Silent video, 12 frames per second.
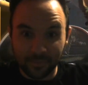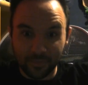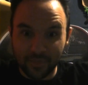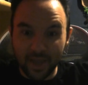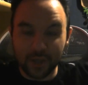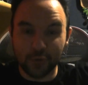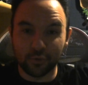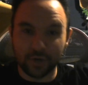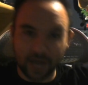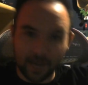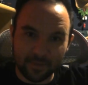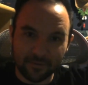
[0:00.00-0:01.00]
thank you
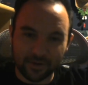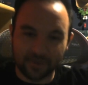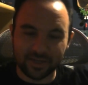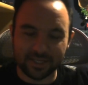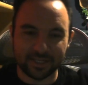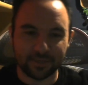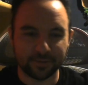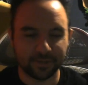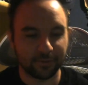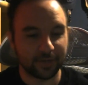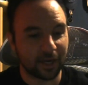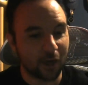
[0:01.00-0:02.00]
Konami for giving us the Tier
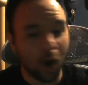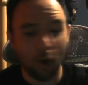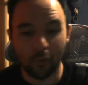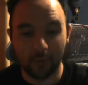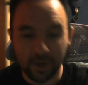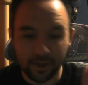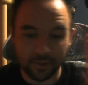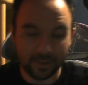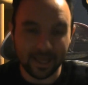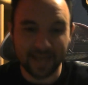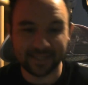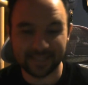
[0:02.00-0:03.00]
Zero deck. Oh, the
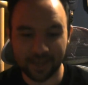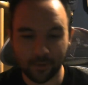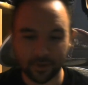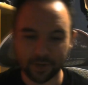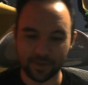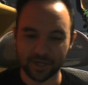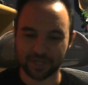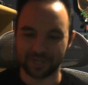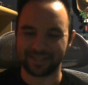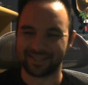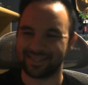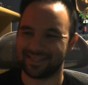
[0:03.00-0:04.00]
last thing I wanted to
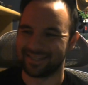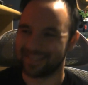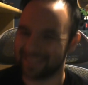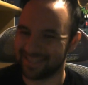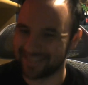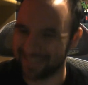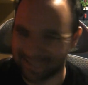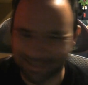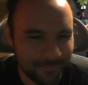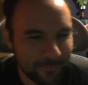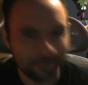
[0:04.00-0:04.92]
mention.